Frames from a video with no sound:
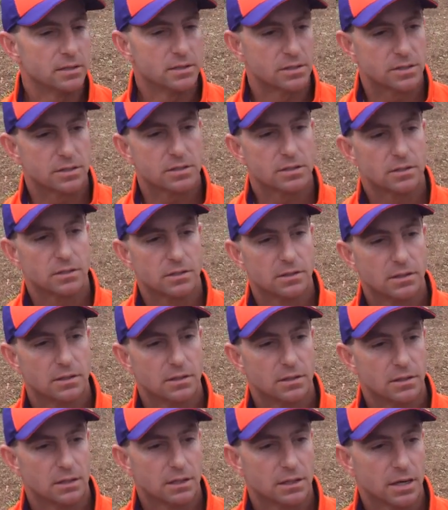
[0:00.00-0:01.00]
is
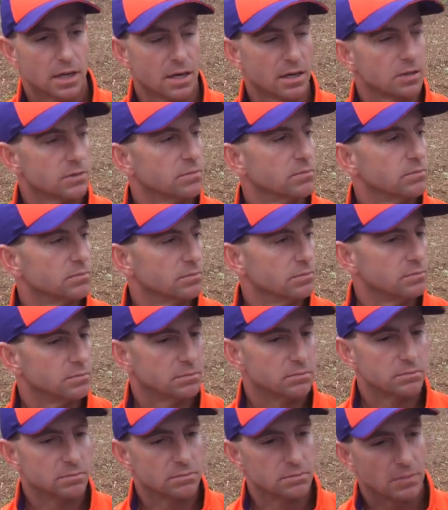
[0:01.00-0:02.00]
kind of,
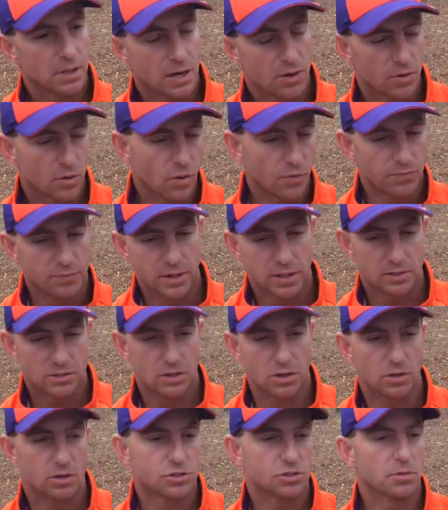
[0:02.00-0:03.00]
I don't know if
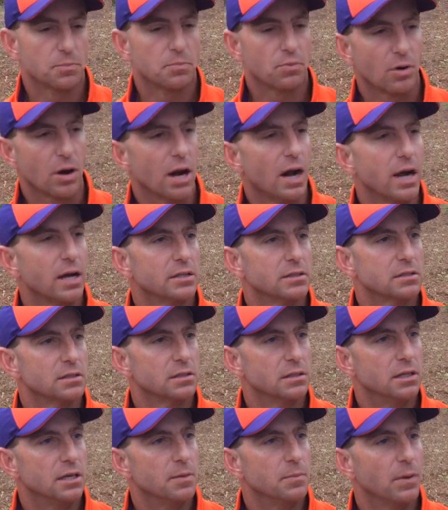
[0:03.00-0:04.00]
necessarily surprised
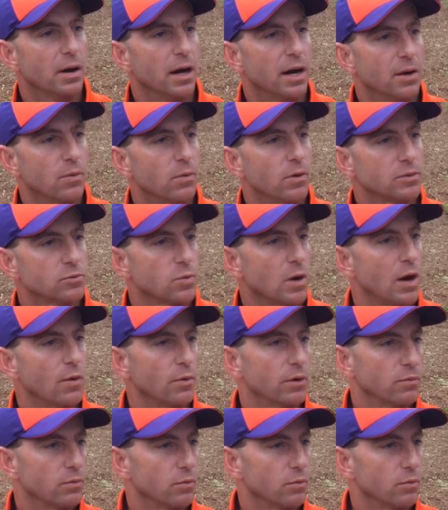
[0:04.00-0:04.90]
anybody. That's why we